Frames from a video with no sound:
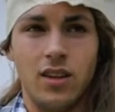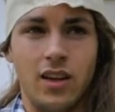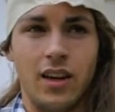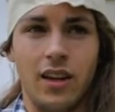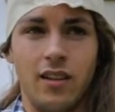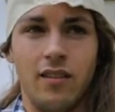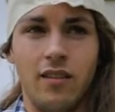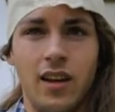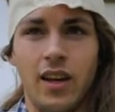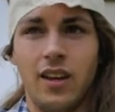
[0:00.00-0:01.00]
And
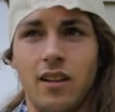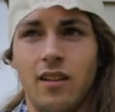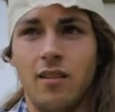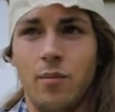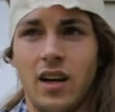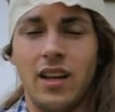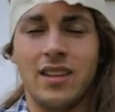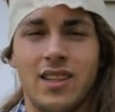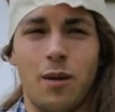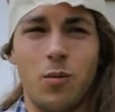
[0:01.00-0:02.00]
then by
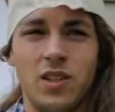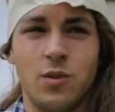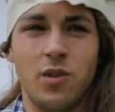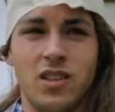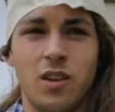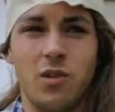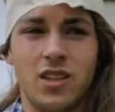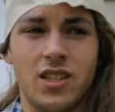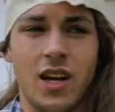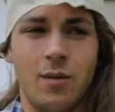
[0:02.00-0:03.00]
that time we'd spent so
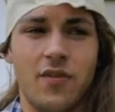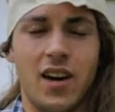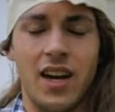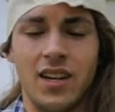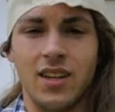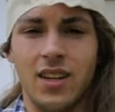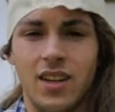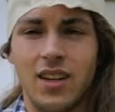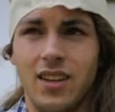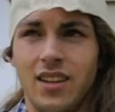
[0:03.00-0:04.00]
much time fighting
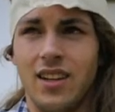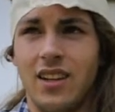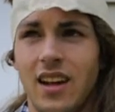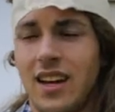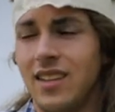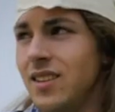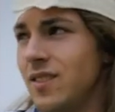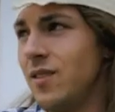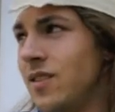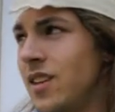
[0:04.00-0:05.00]
that I
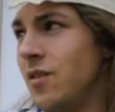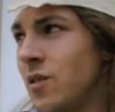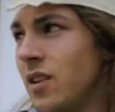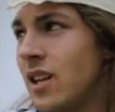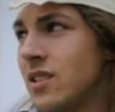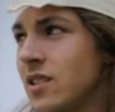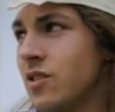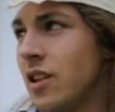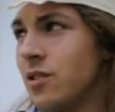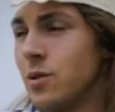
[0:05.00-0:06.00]
didn't realize that the
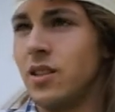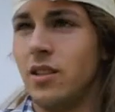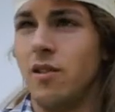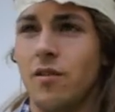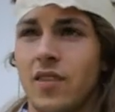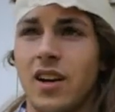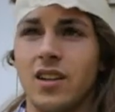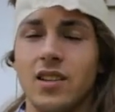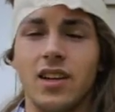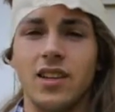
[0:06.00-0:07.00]
trailer was still on
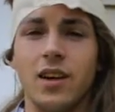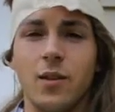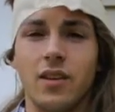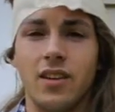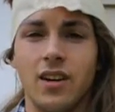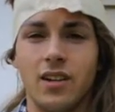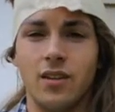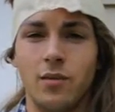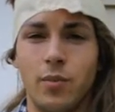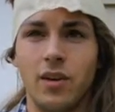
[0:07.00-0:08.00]
fire, so I had to go in there
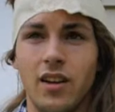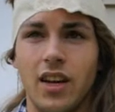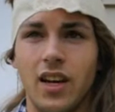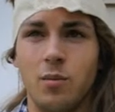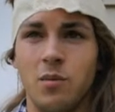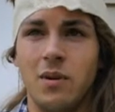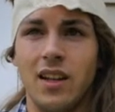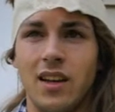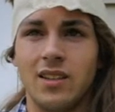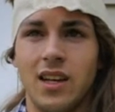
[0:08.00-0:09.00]
and put it out.
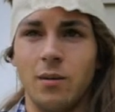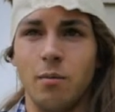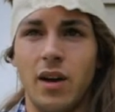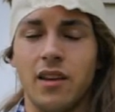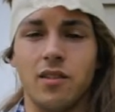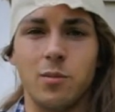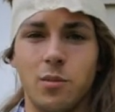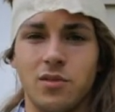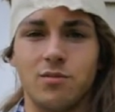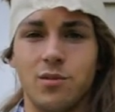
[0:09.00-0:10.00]
By that time the bathroom
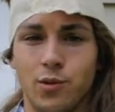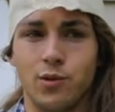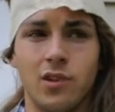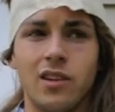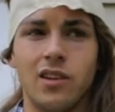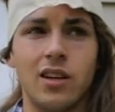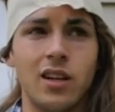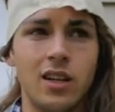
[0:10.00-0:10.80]
was ruined.